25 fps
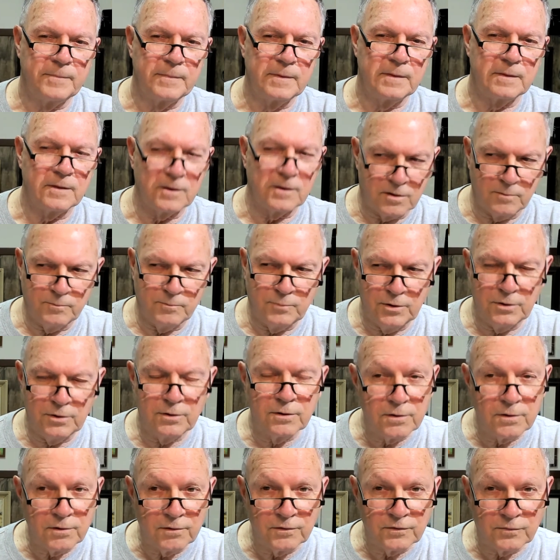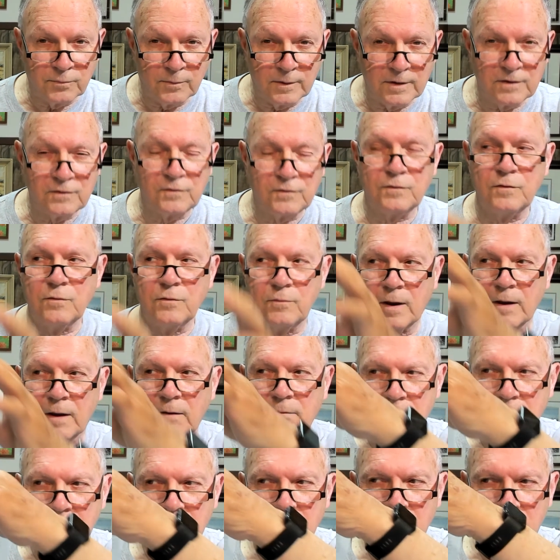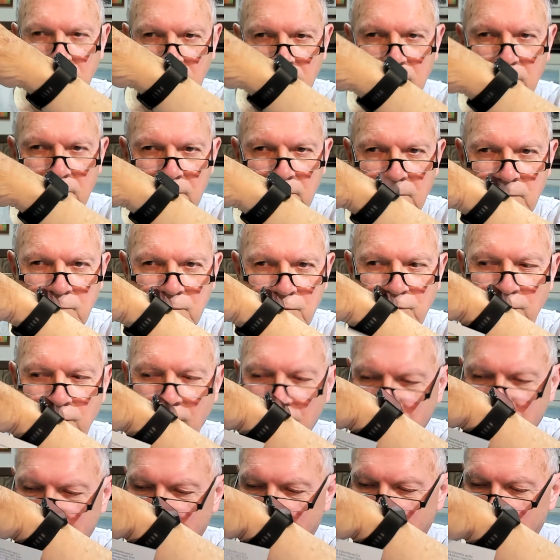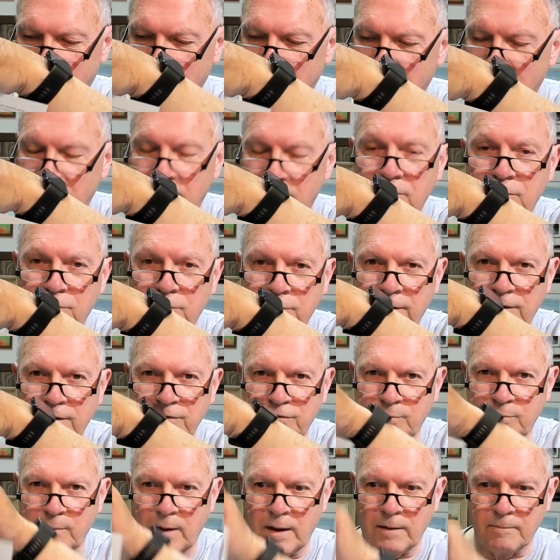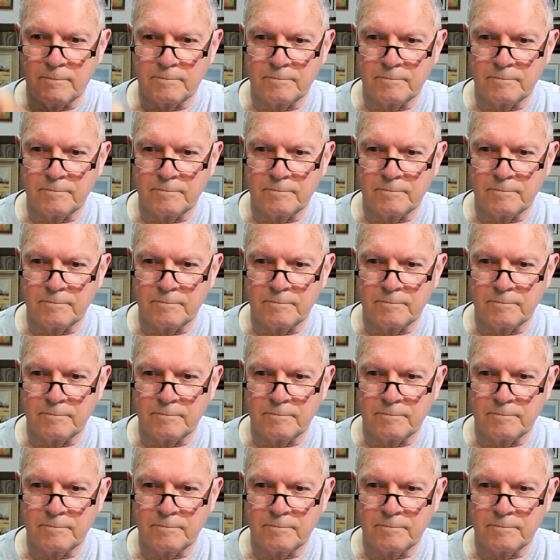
The computer knows what it's doing. Trust it. Trust me.